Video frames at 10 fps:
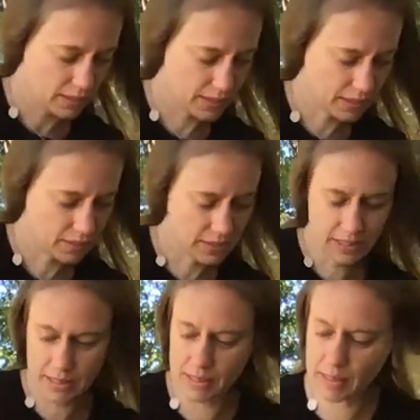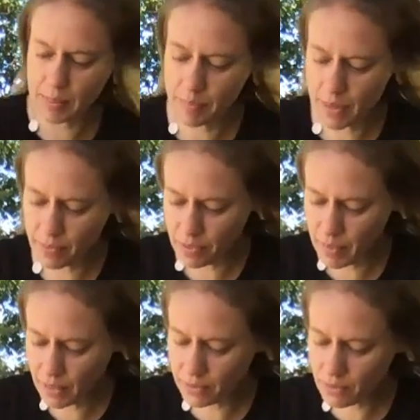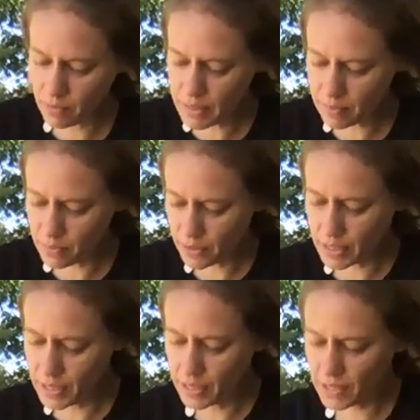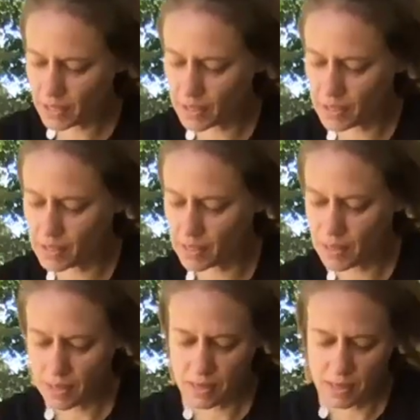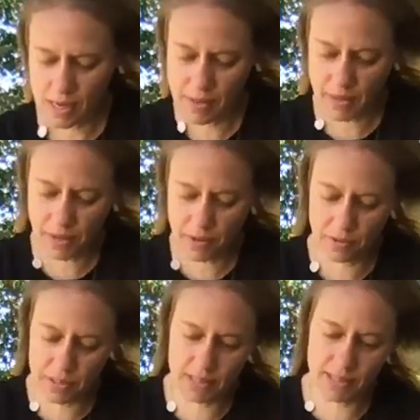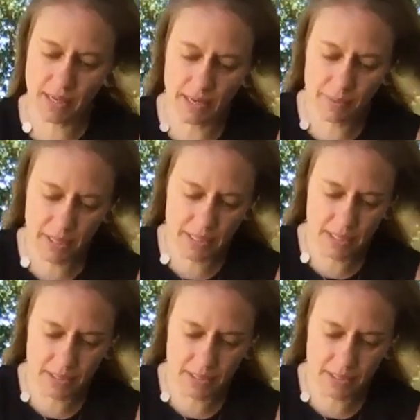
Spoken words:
So just bear with me a little bit more here, and then I'll go to the side where I did the